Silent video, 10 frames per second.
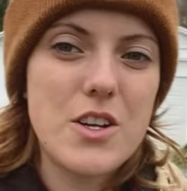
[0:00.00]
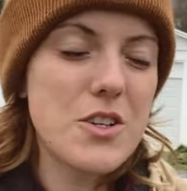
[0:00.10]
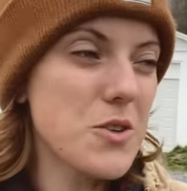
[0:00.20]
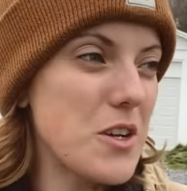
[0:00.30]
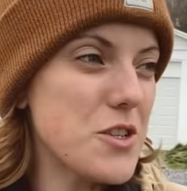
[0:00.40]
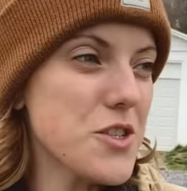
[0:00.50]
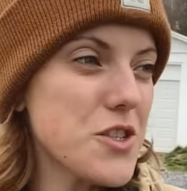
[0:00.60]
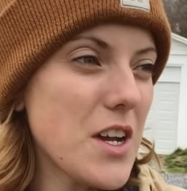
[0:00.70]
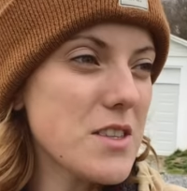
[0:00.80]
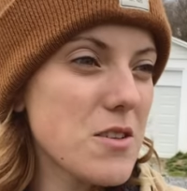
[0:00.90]
So I just
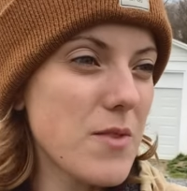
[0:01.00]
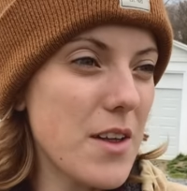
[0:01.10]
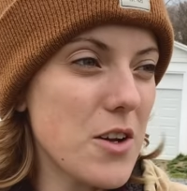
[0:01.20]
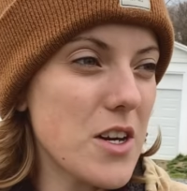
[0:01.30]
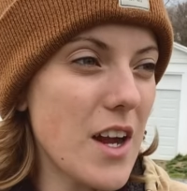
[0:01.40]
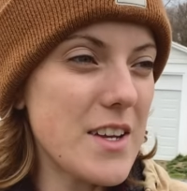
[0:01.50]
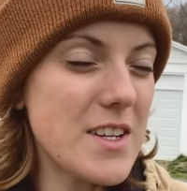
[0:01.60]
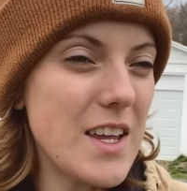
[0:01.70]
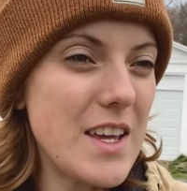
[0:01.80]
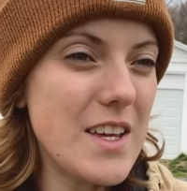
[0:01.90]
checked the weather and
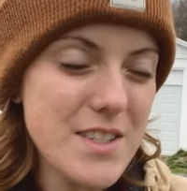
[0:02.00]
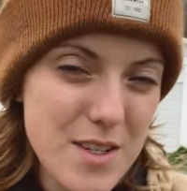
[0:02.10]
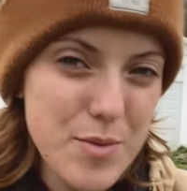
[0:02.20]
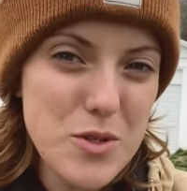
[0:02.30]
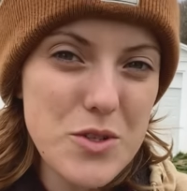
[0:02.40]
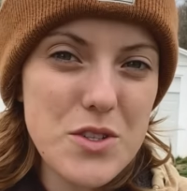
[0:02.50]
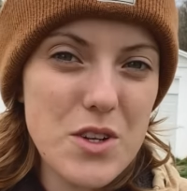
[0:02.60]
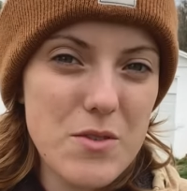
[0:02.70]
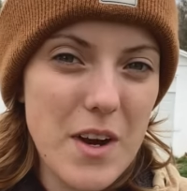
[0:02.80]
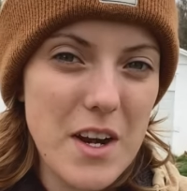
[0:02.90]
it is supposed to
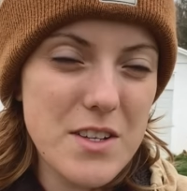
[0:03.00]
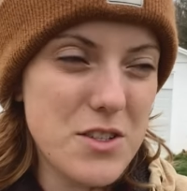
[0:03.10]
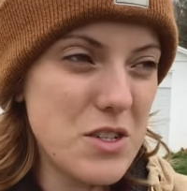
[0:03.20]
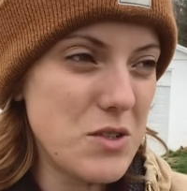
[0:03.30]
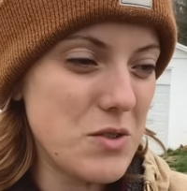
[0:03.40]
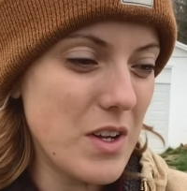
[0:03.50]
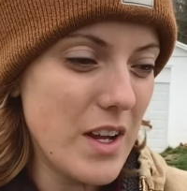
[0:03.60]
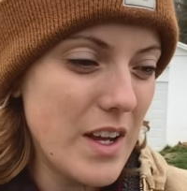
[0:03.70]
start raining soon.